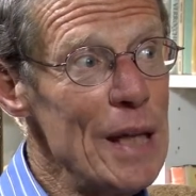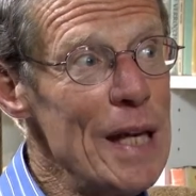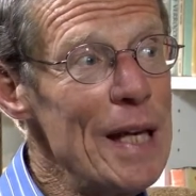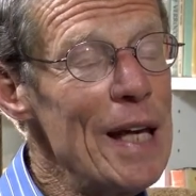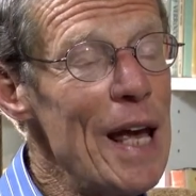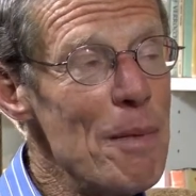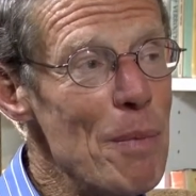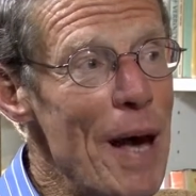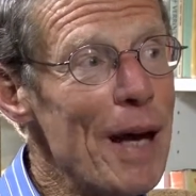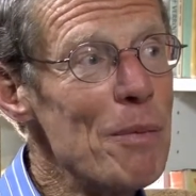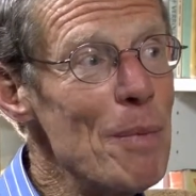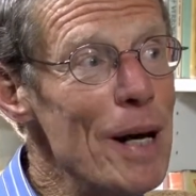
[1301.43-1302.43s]
he came
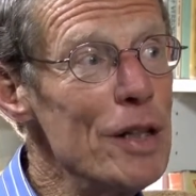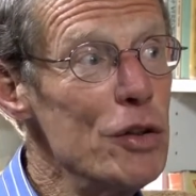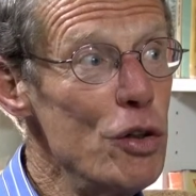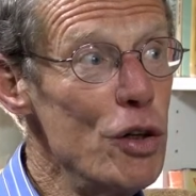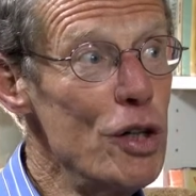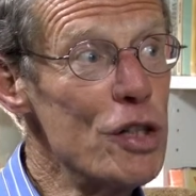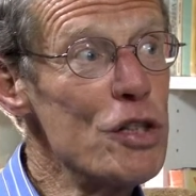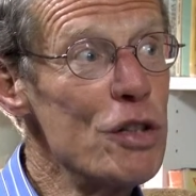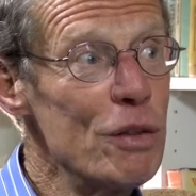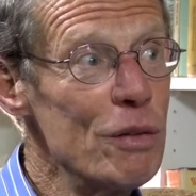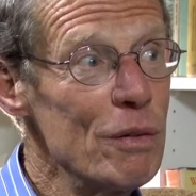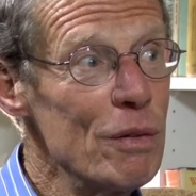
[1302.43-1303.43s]
back
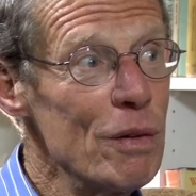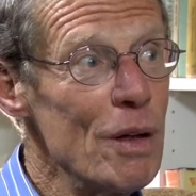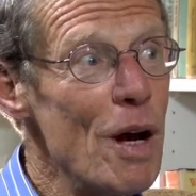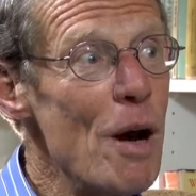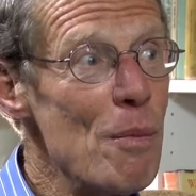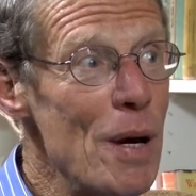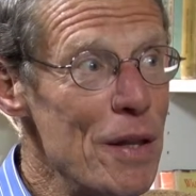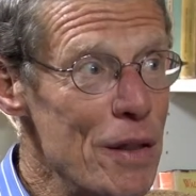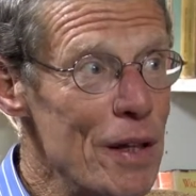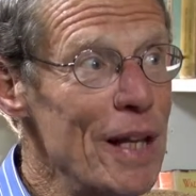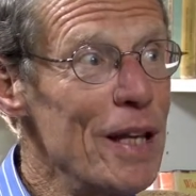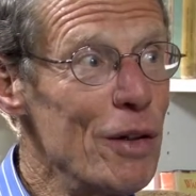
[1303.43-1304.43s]
malnourished a
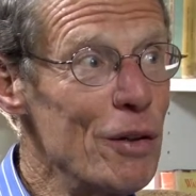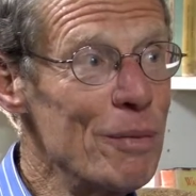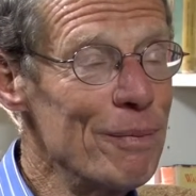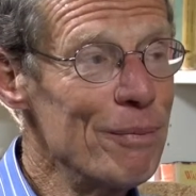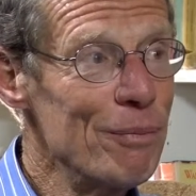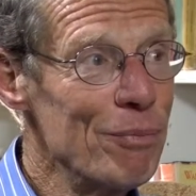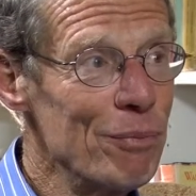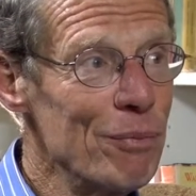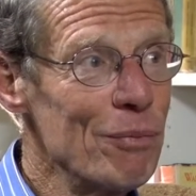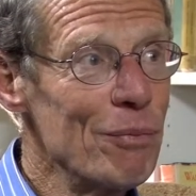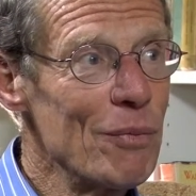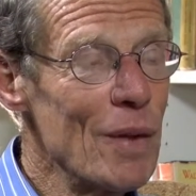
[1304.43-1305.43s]
month later. Oh,
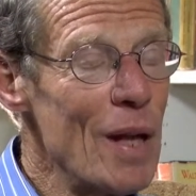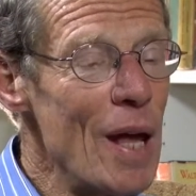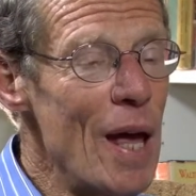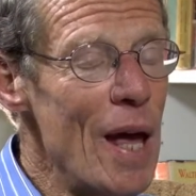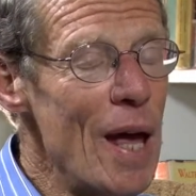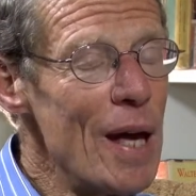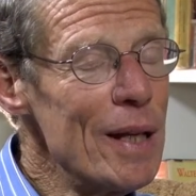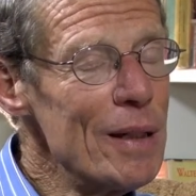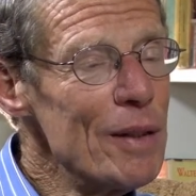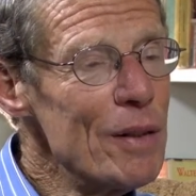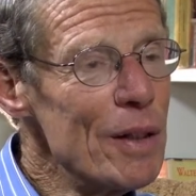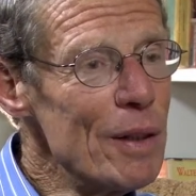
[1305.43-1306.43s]
God
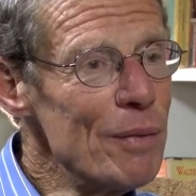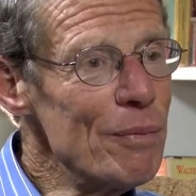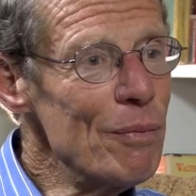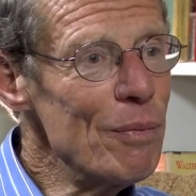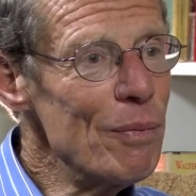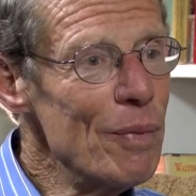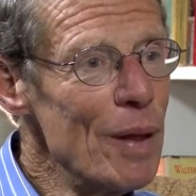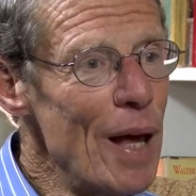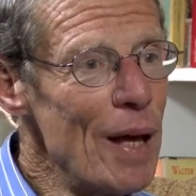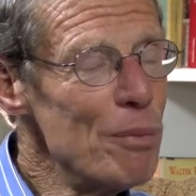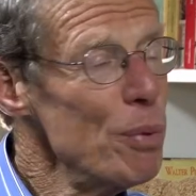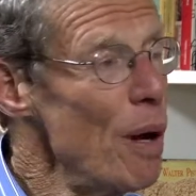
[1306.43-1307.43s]
and um,
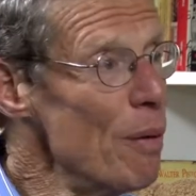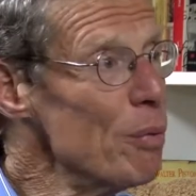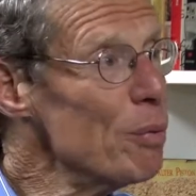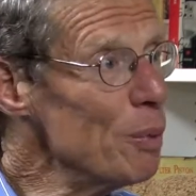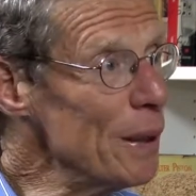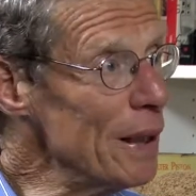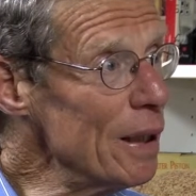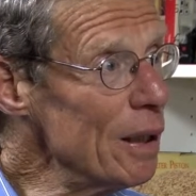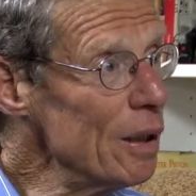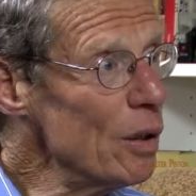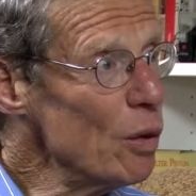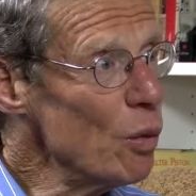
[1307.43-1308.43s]
and probably
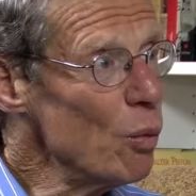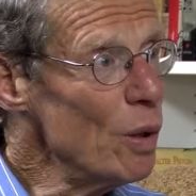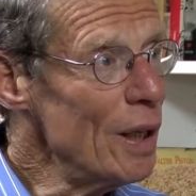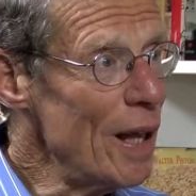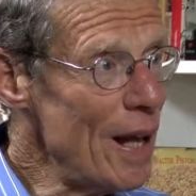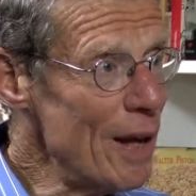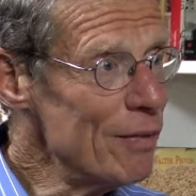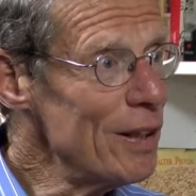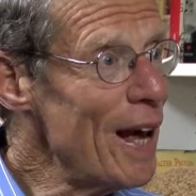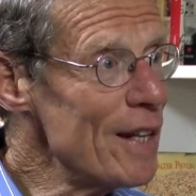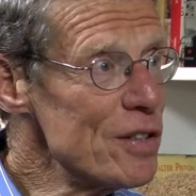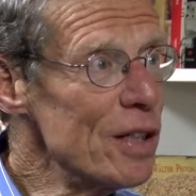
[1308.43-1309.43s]
will have
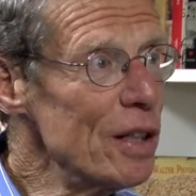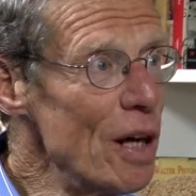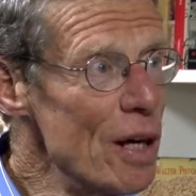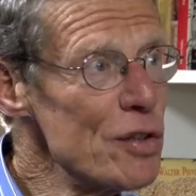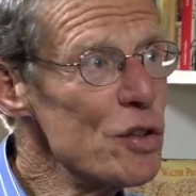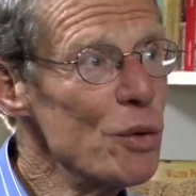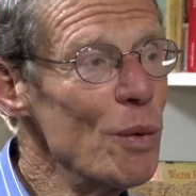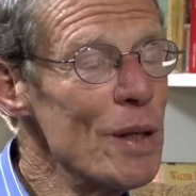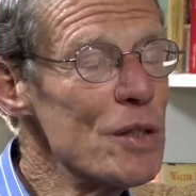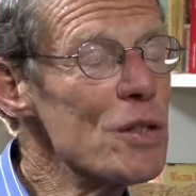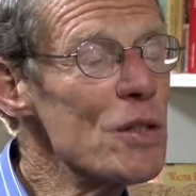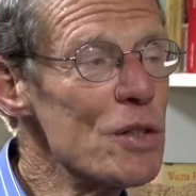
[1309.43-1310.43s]
lasting
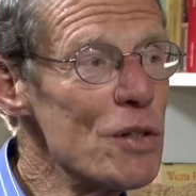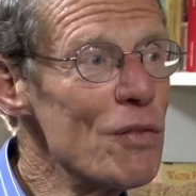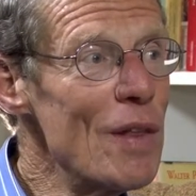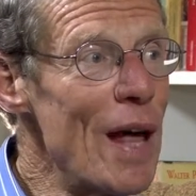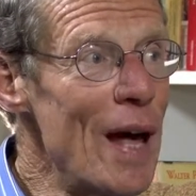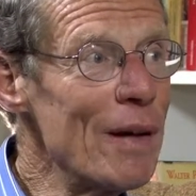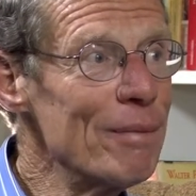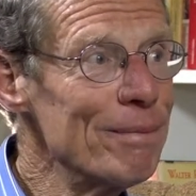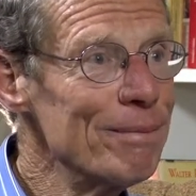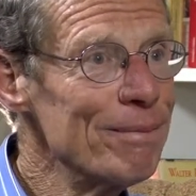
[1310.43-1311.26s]
consequences of that.